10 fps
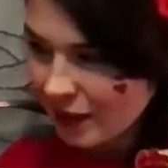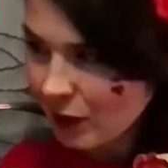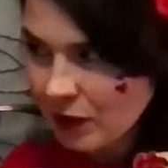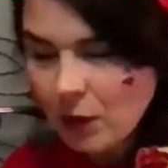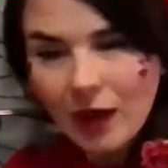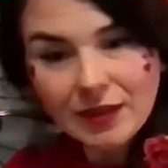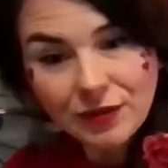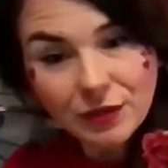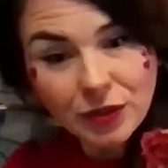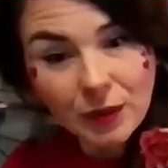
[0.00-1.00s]
So it's quite
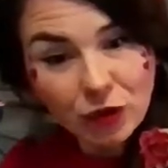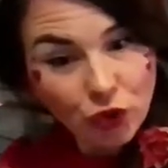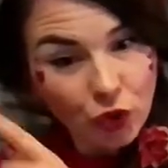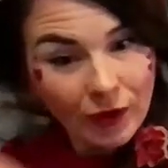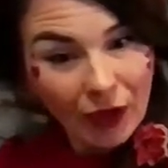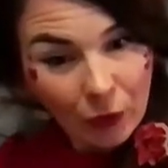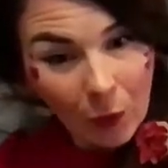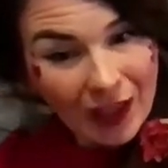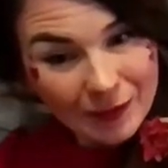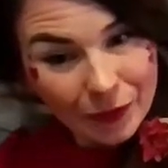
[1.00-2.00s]
different doing a drawing on a
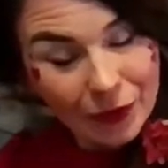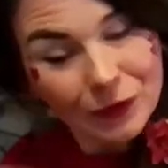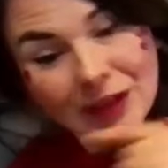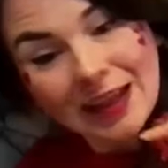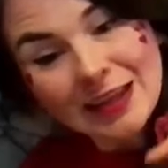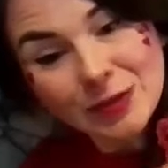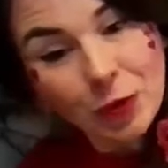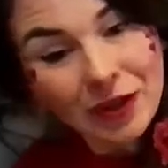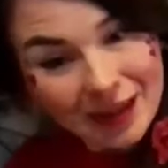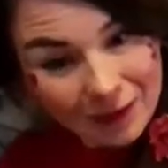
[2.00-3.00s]
whiteboard than it is
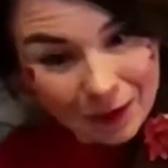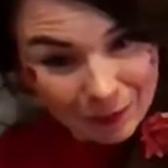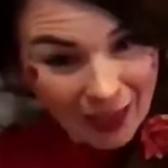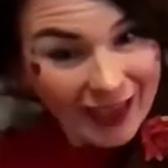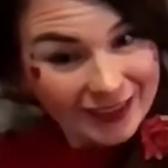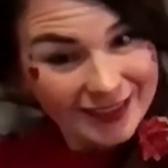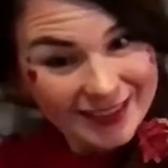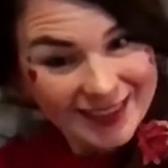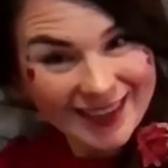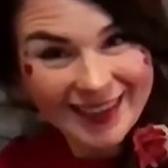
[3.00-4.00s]
working with paints.